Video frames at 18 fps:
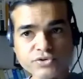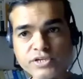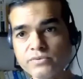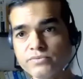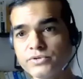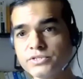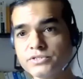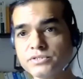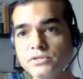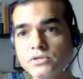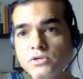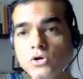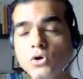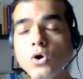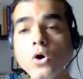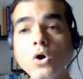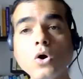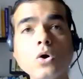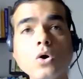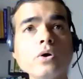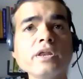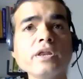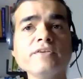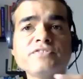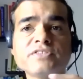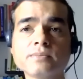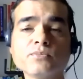3 hours.
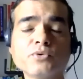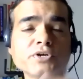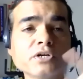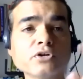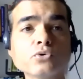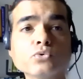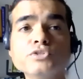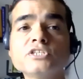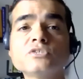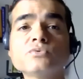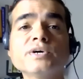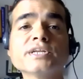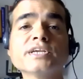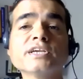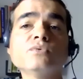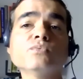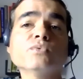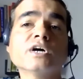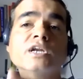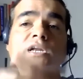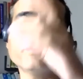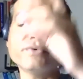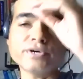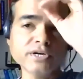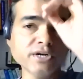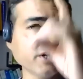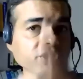Or if someone do this work in 1
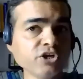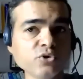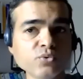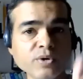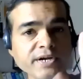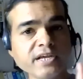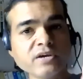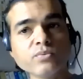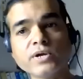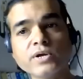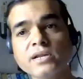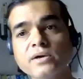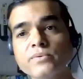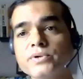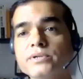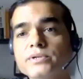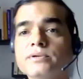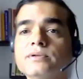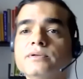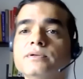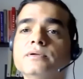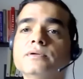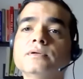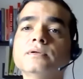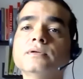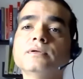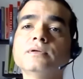hour, you will take 1 hour.
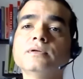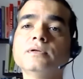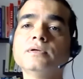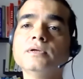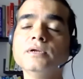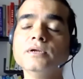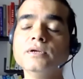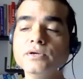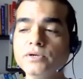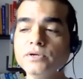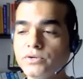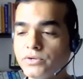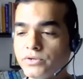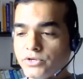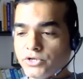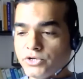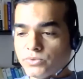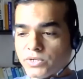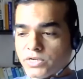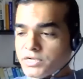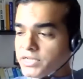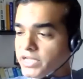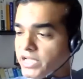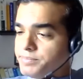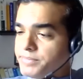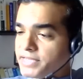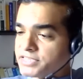Your
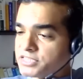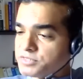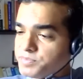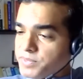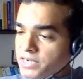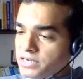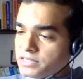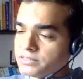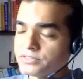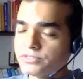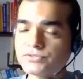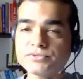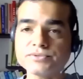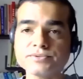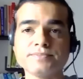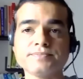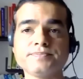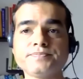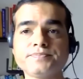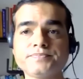time expands.